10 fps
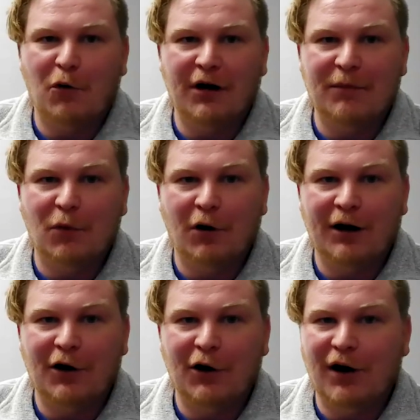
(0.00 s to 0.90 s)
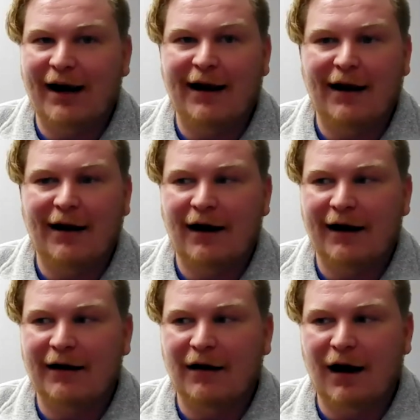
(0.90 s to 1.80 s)
pretty boring dude.
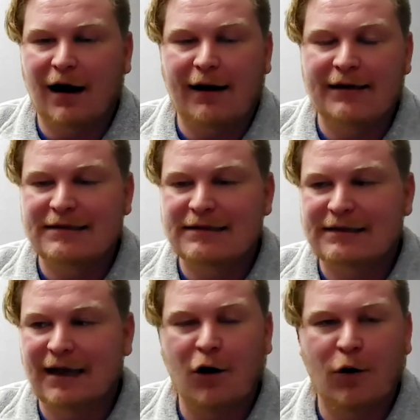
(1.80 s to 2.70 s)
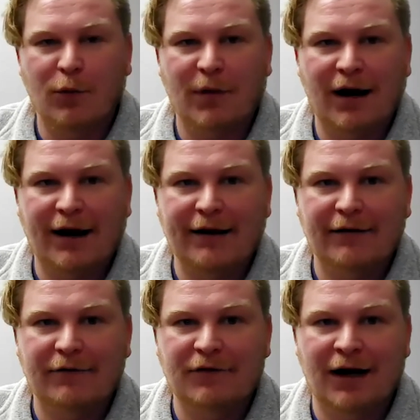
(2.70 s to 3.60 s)
I sit at home with my
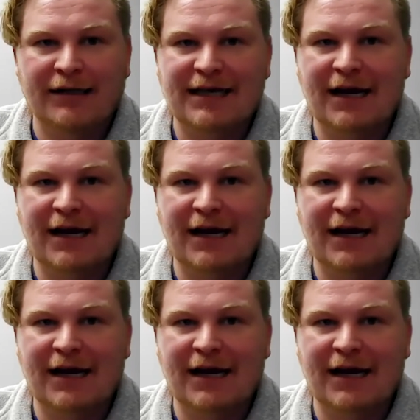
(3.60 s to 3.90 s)
fiance.